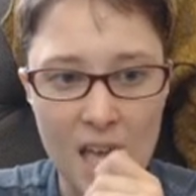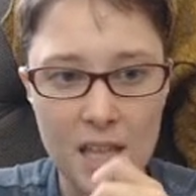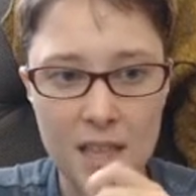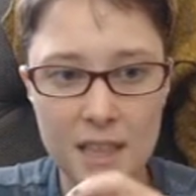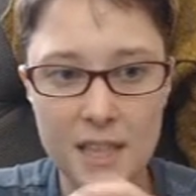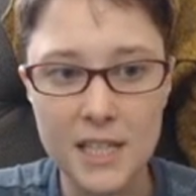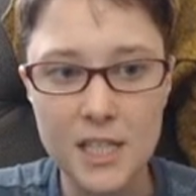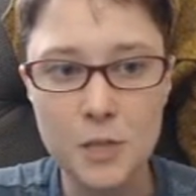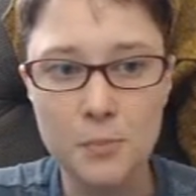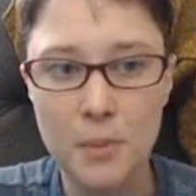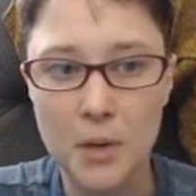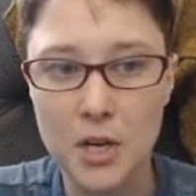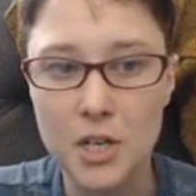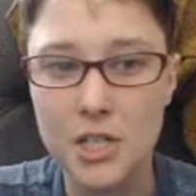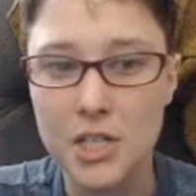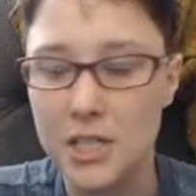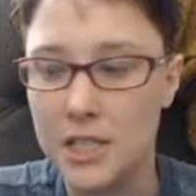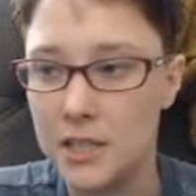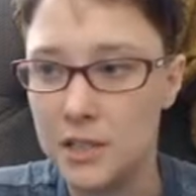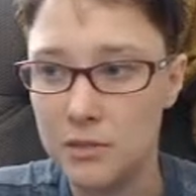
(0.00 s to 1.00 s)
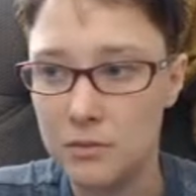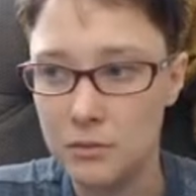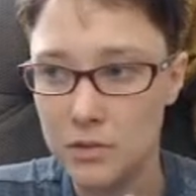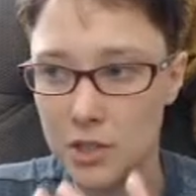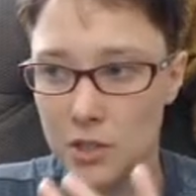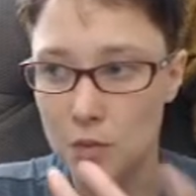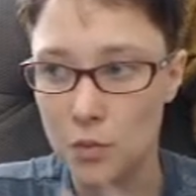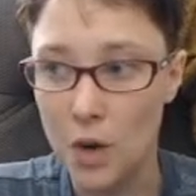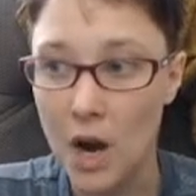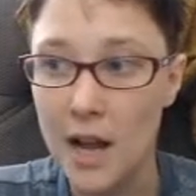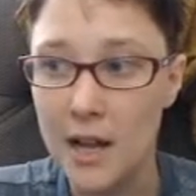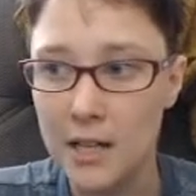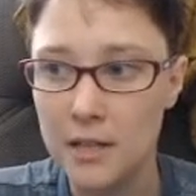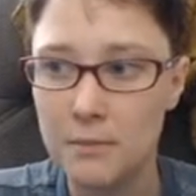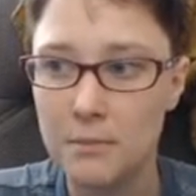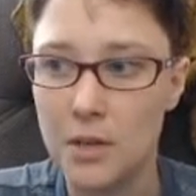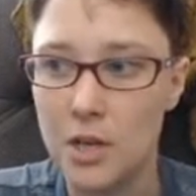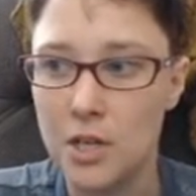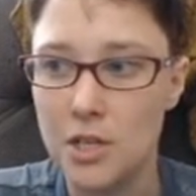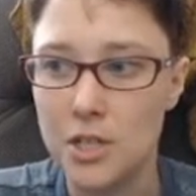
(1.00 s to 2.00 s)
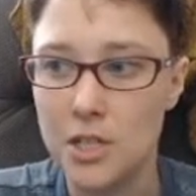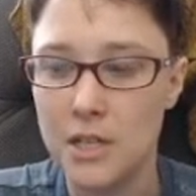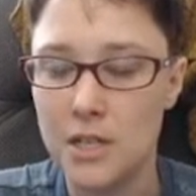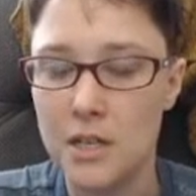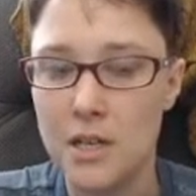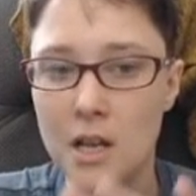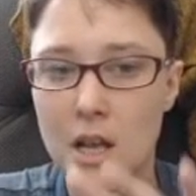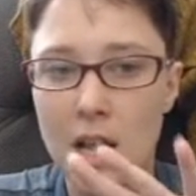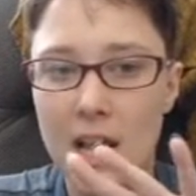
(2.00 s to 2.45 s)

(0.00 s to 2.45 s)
this person, this Ryan person,